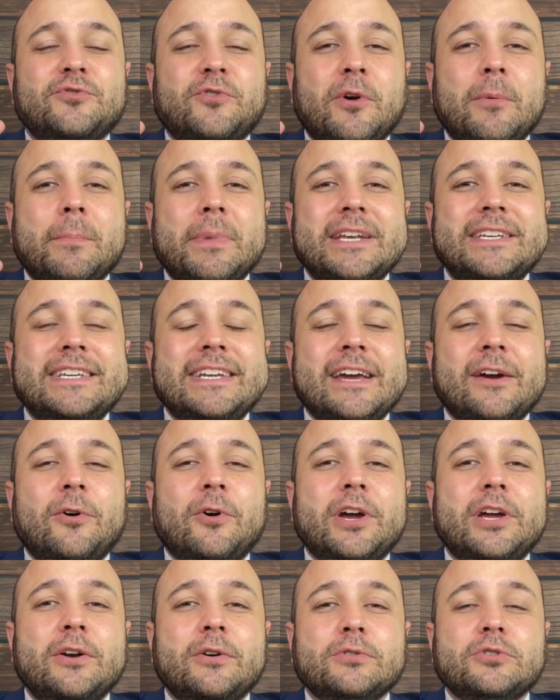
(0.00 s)
for
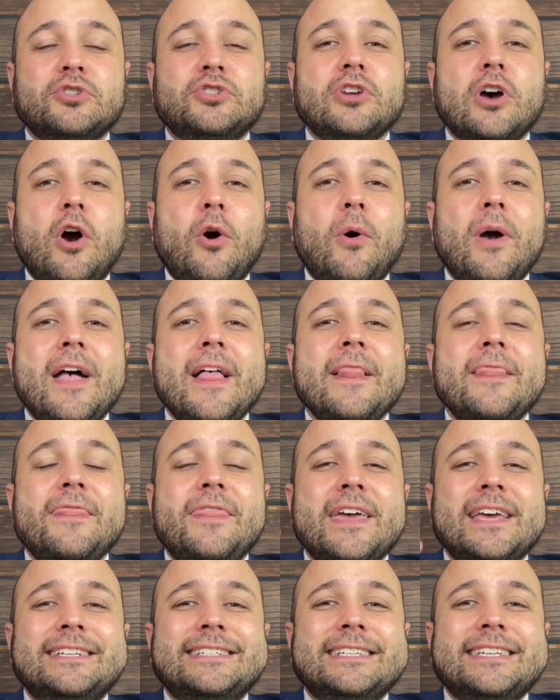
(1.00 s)
materials. So
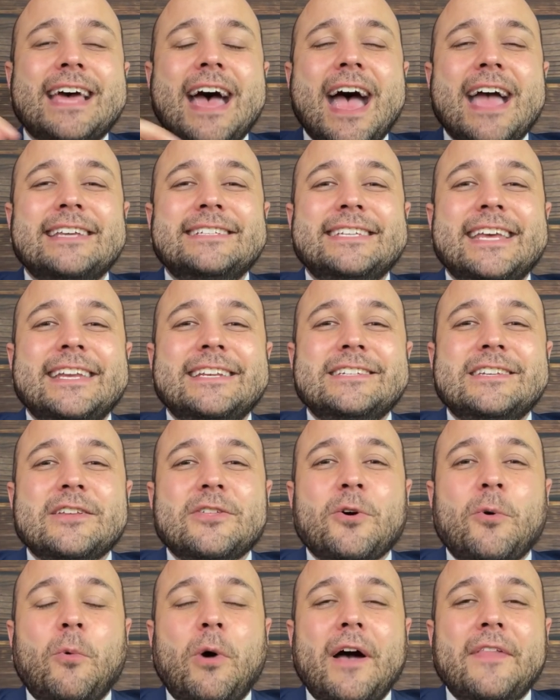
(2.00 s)
this ties
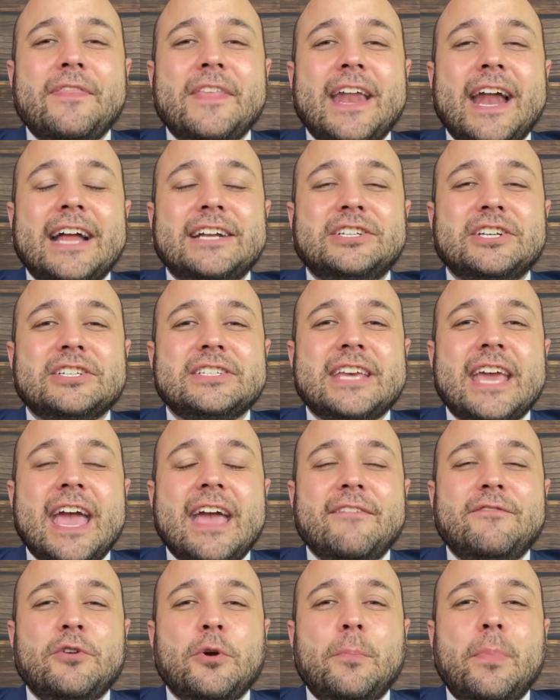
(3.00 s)
into the one that I just
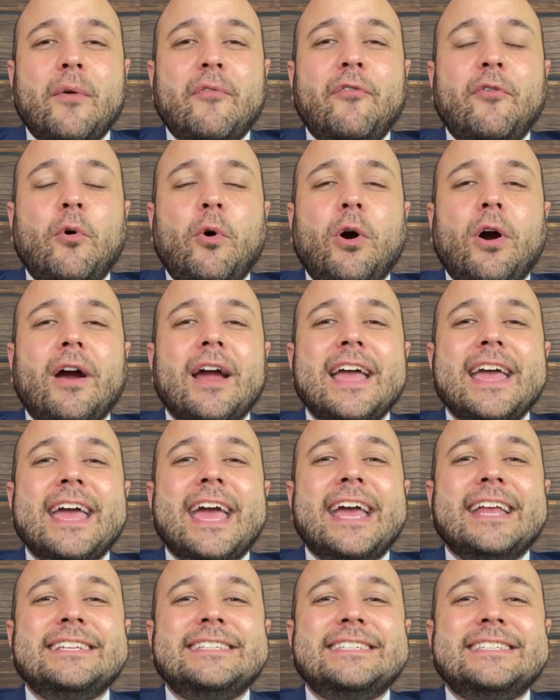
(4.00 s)
gave you before.
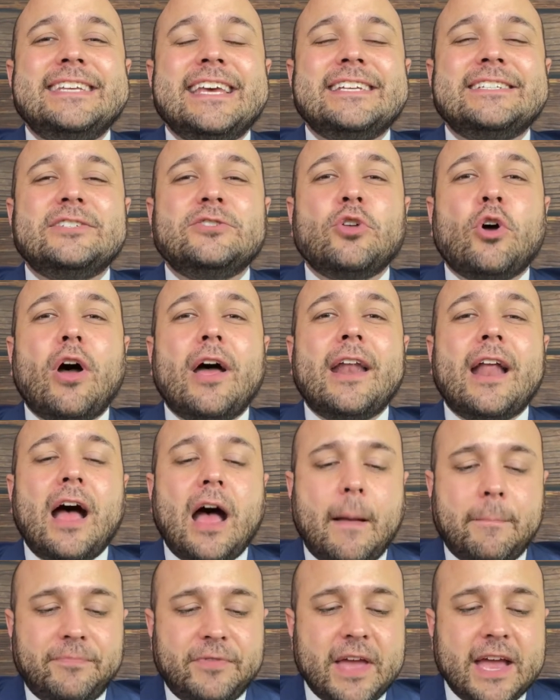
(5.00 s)
Insist on
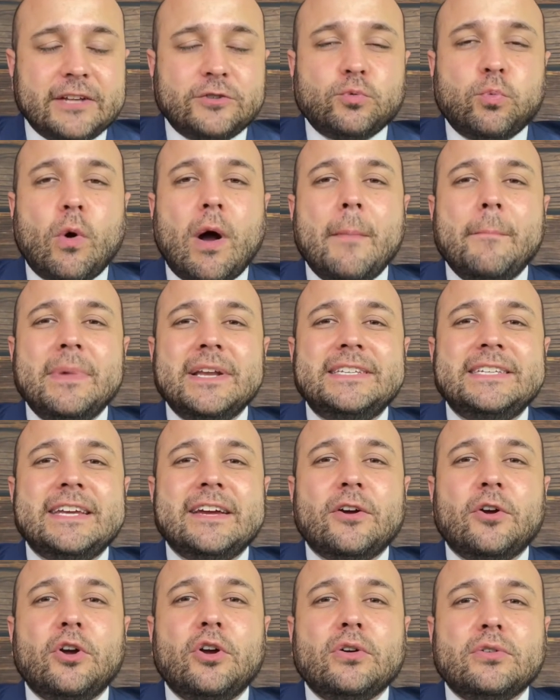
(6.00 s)
updates. What
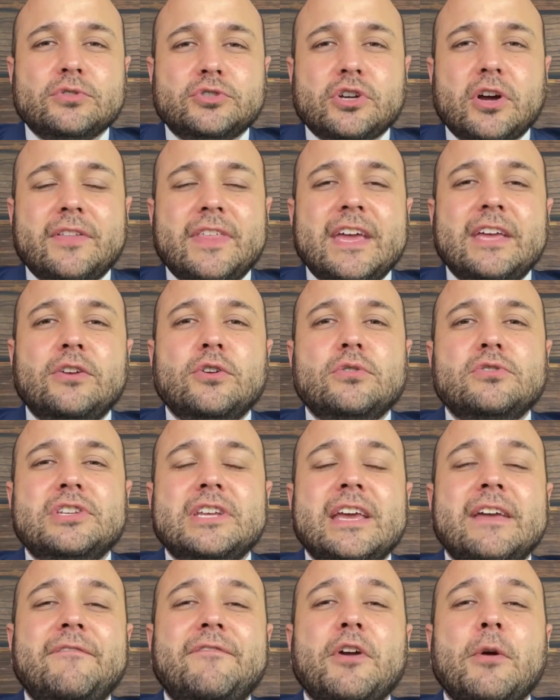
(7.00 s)
materials are they
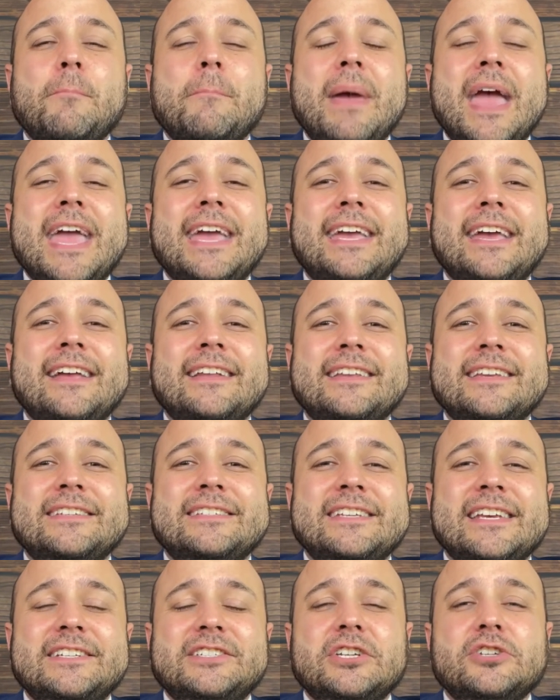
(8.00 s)
using? If they're making
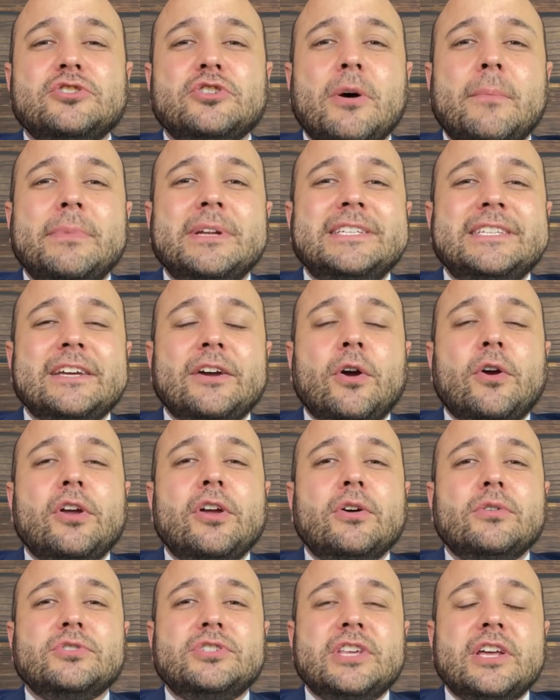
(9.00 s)
decisions on
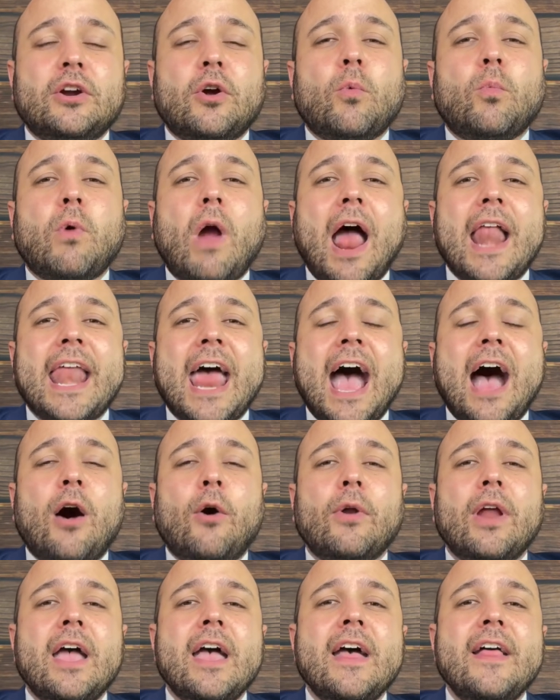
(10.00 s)
materials that are run out,